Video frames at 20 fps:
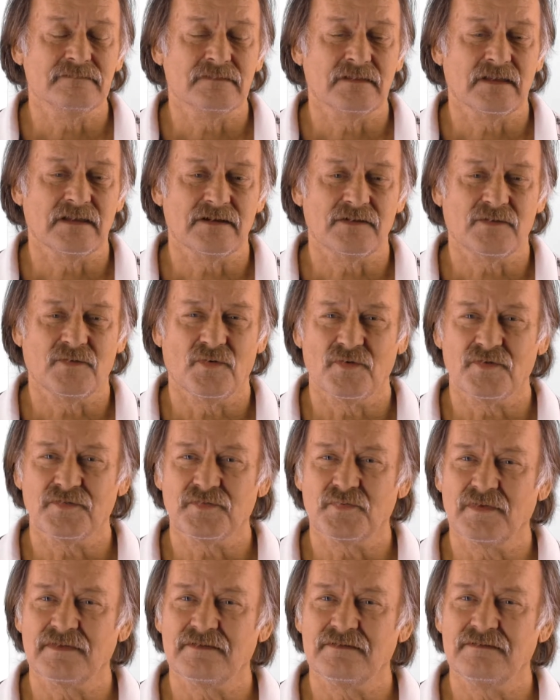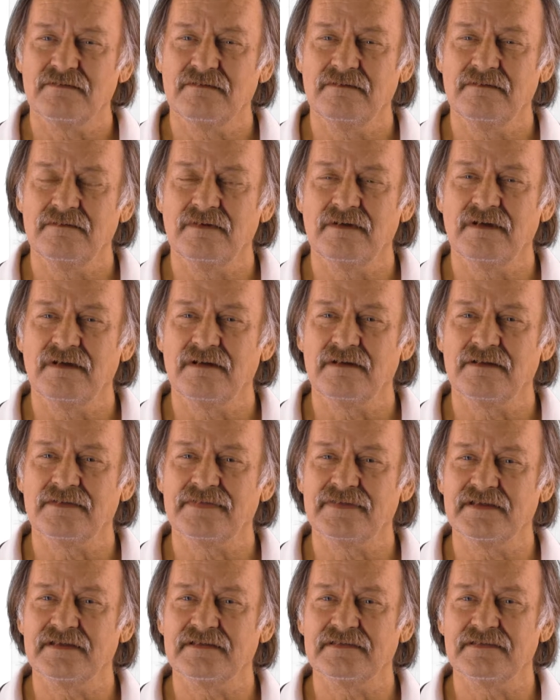And of course, whether you
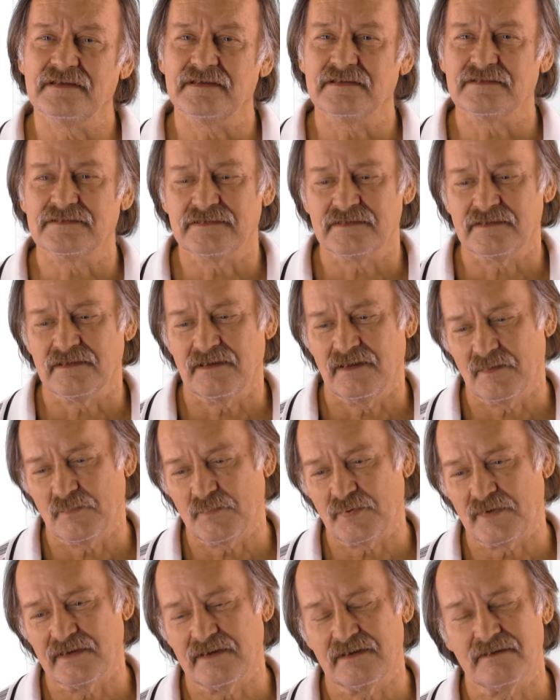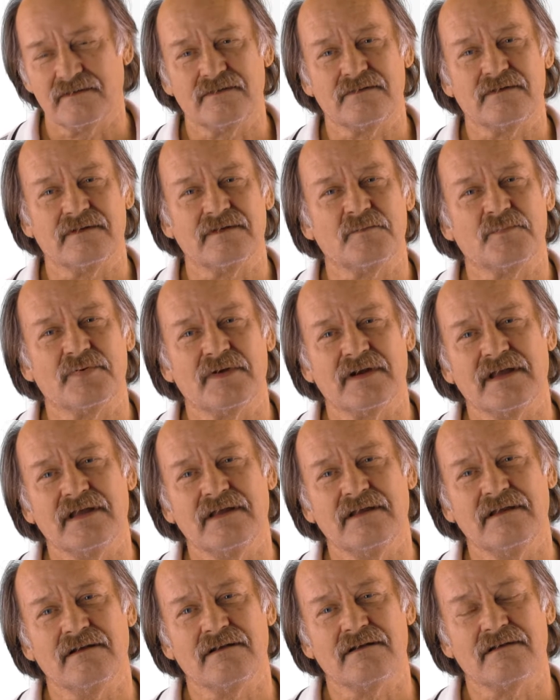think that predator and
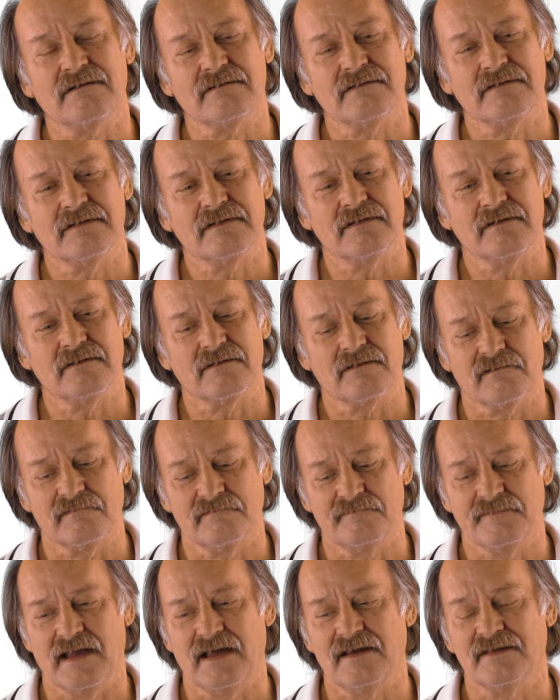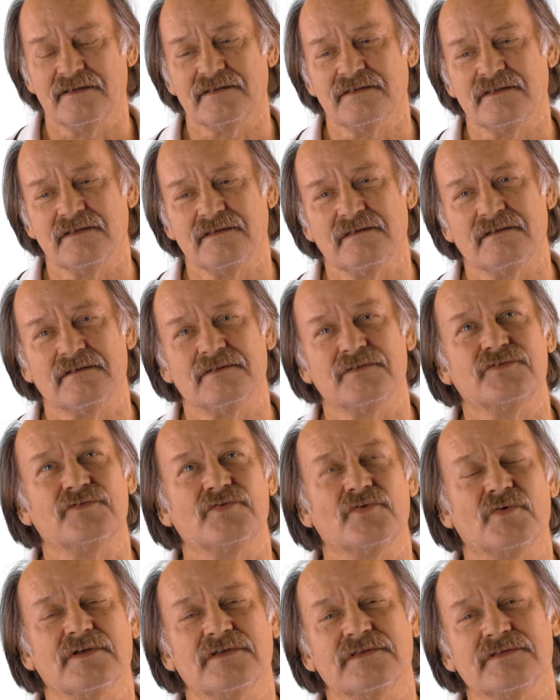prey are a valid
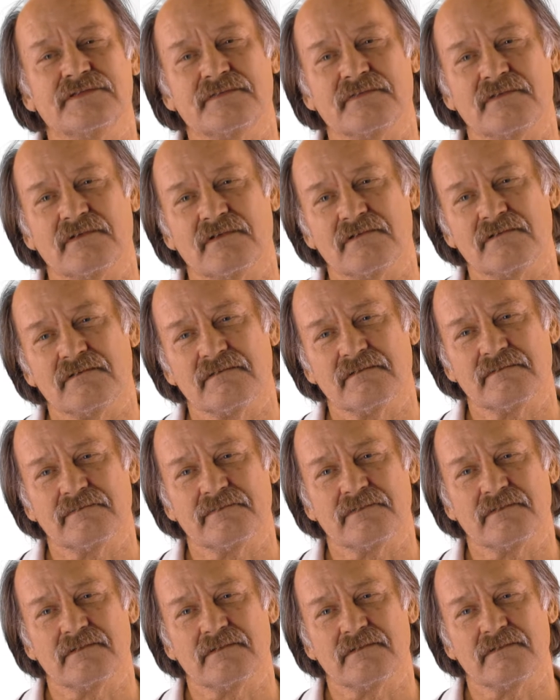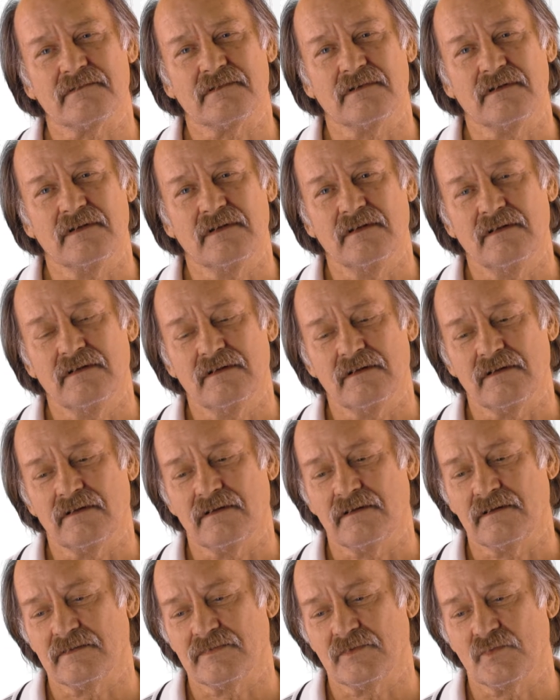choice for
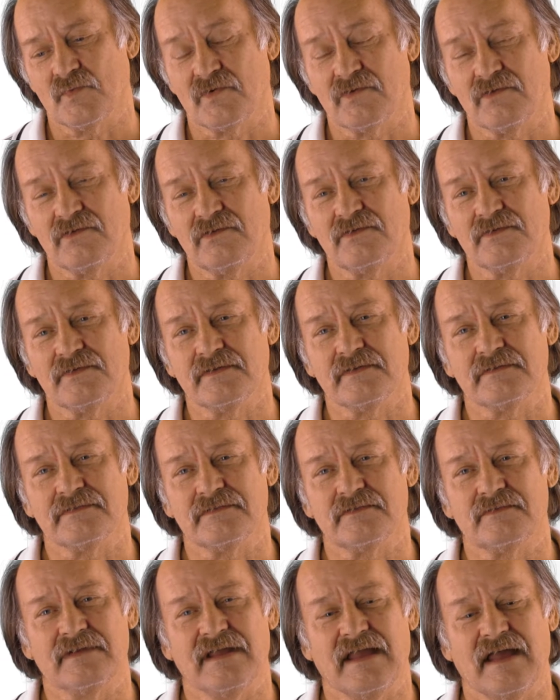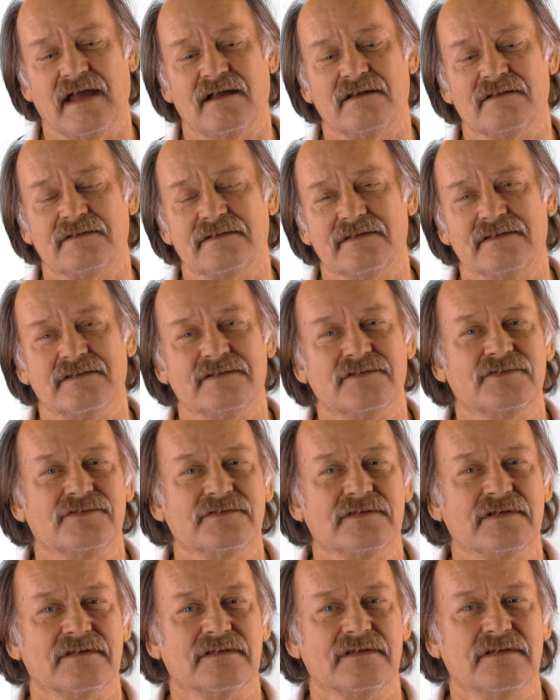the world, the reality is
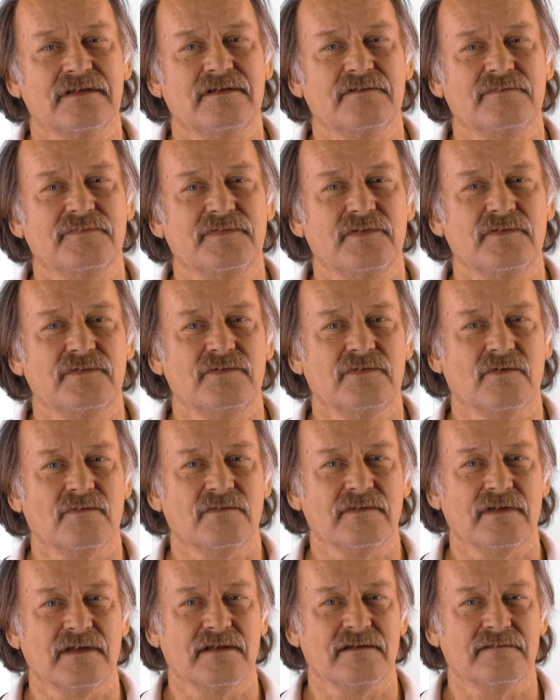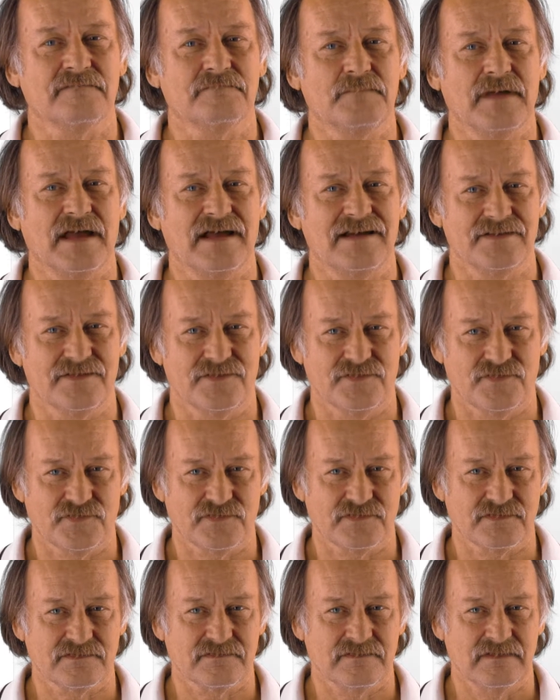that if you don't have
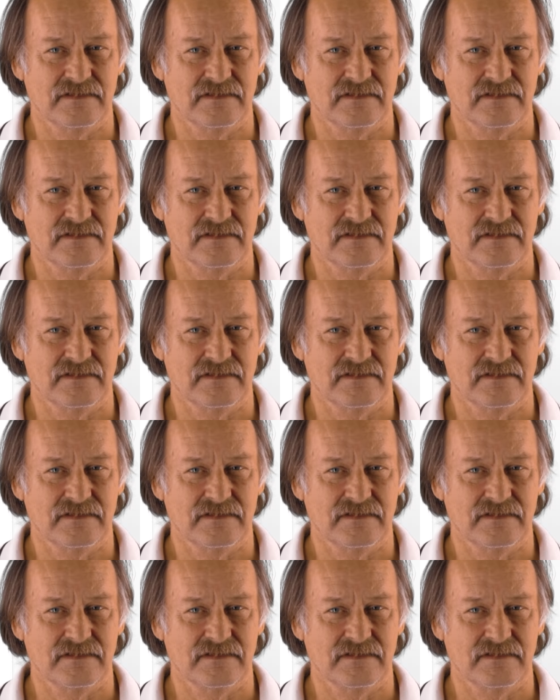balance,